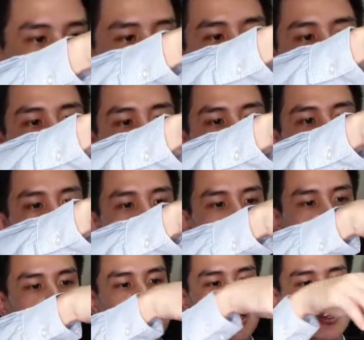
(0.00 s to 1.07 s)
volume rocker
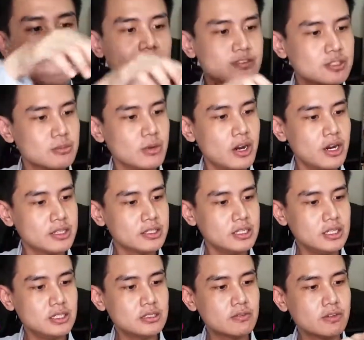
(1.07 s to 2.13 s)
over here. You have some
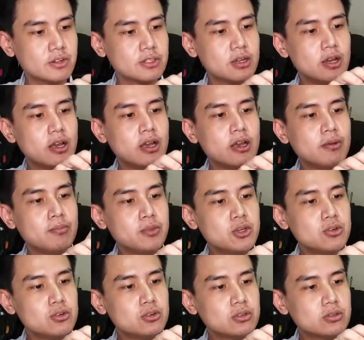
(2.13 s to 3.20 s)
hotkeys for
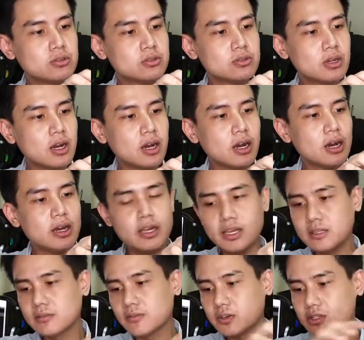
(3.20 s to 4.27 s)
mute
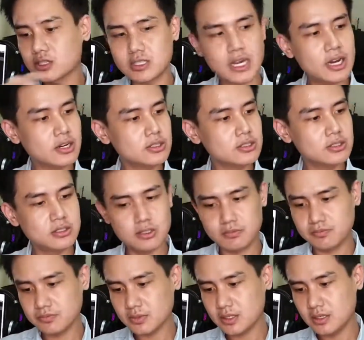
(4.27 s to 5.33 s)
and for sound.
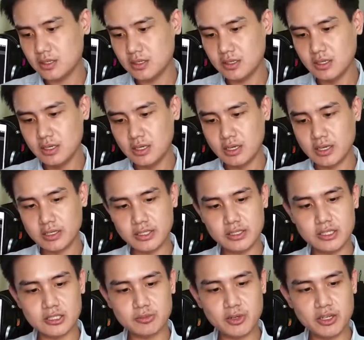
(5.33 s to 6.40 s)
And
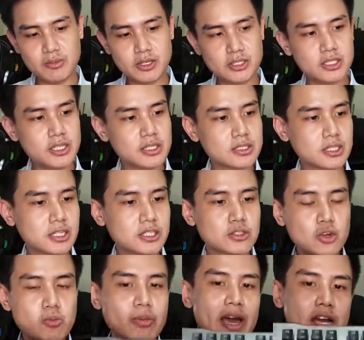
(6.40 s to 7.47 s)
that's pretty much it. There's
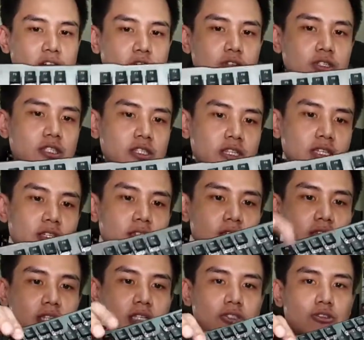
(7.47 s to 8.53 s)
no macros
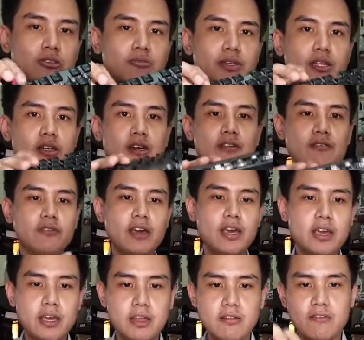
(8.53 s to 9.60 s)
keys to speak of,
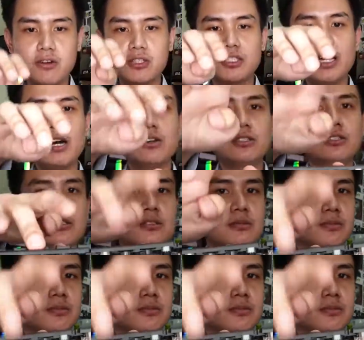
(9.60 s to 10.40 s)
and for sound,